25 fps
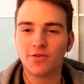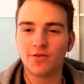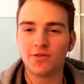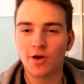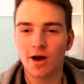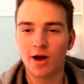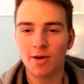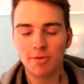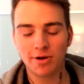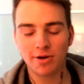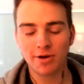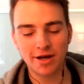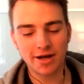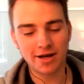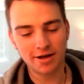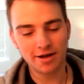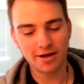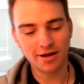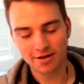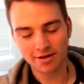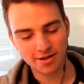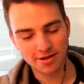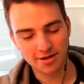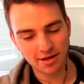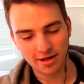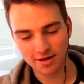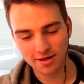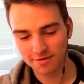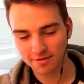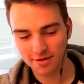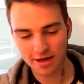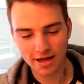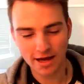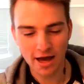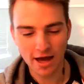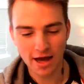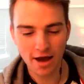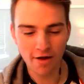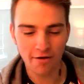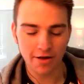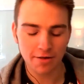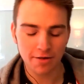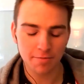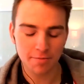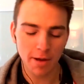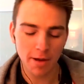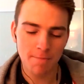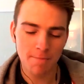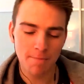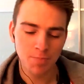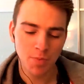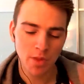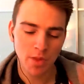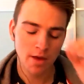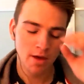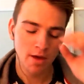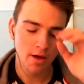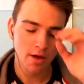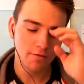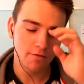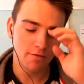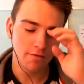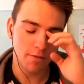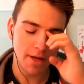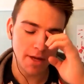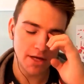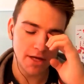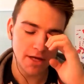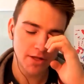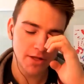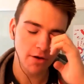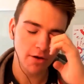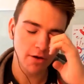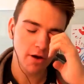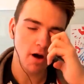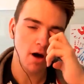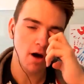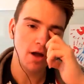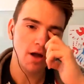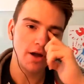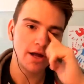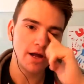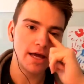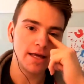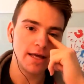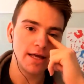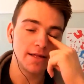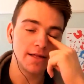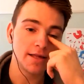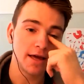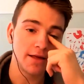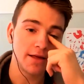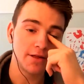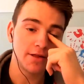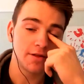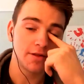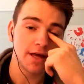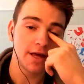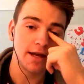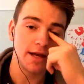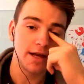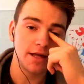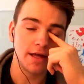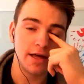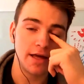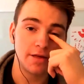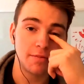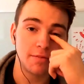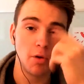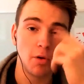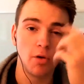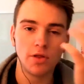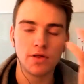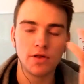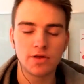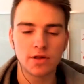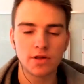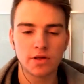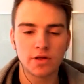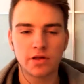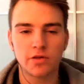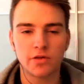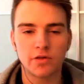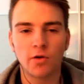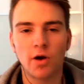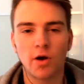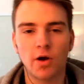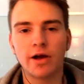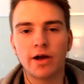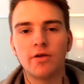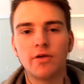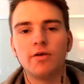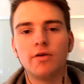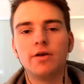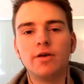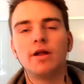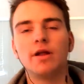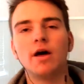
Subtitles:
Try and put it in here. It's hilarious. But for me, Joe Garner is, as you said, he's more than just a striker.